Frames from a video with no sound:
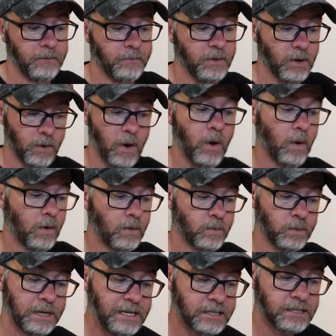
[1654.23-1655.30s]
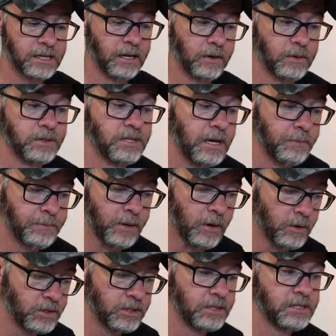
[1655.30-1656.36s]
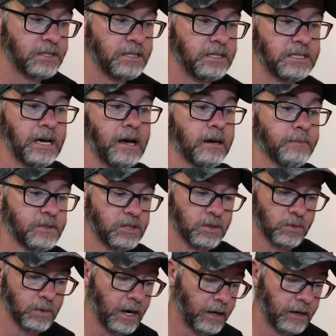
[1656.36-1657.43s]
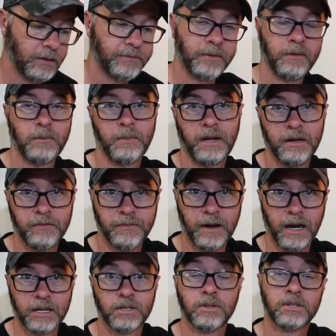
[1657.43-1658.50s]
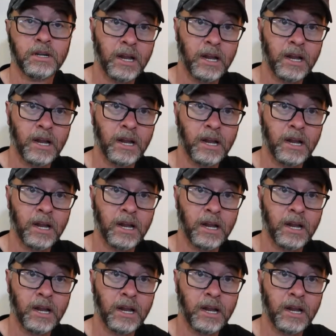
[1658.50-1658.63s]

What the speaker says: There are resellers that purchase these items directly from the manufacturers,